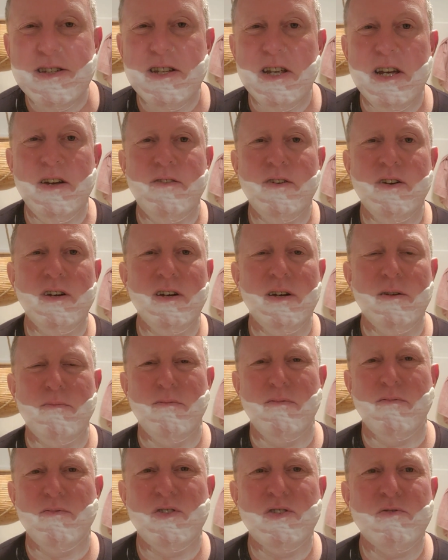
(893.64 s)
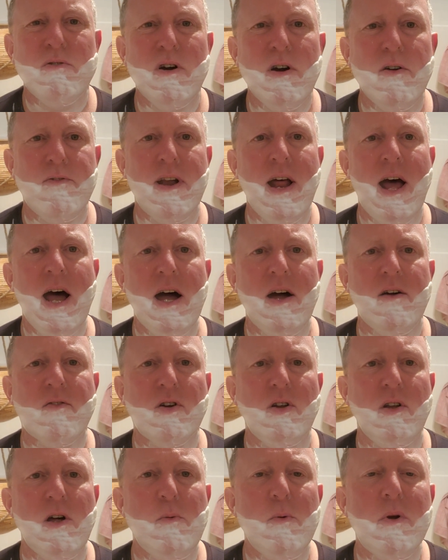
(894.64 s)
over 12.5
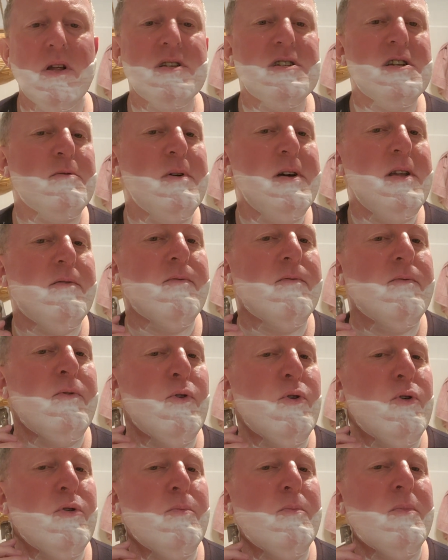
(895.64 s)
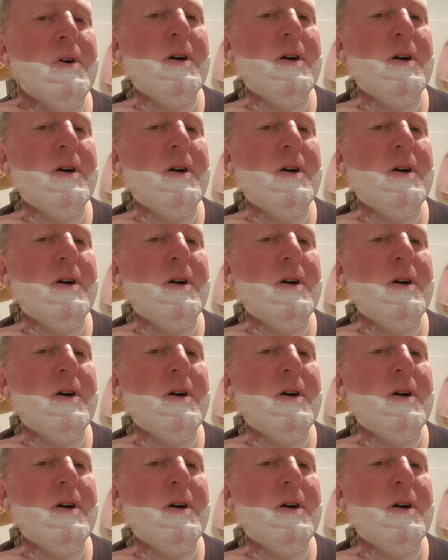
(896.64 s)
kilometres I went for.